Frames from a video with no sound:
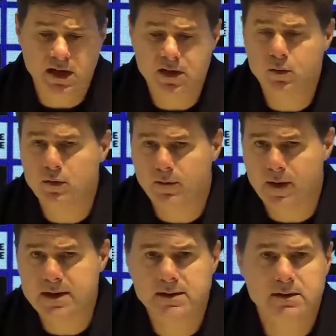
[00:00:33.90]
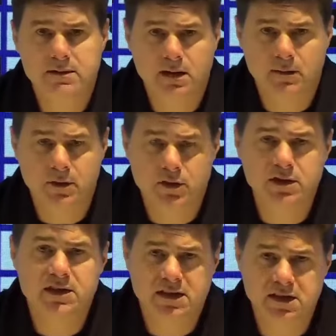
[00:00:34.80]
The Serbian shot-stopper
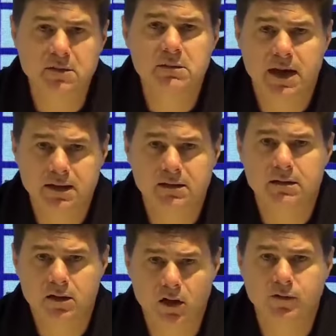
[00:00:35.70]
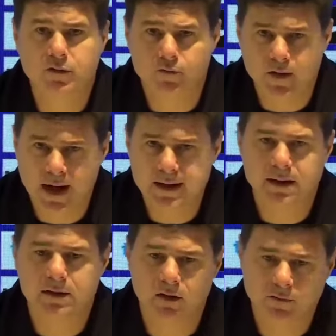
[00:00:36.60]
now has four clean sheets in
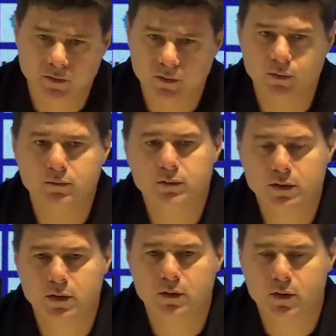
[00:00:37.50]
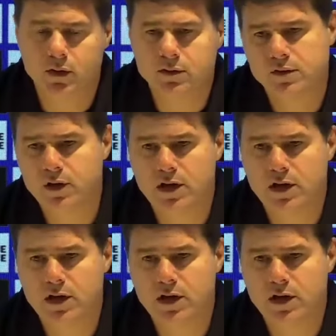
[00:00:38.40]
11 Chelsea appearances,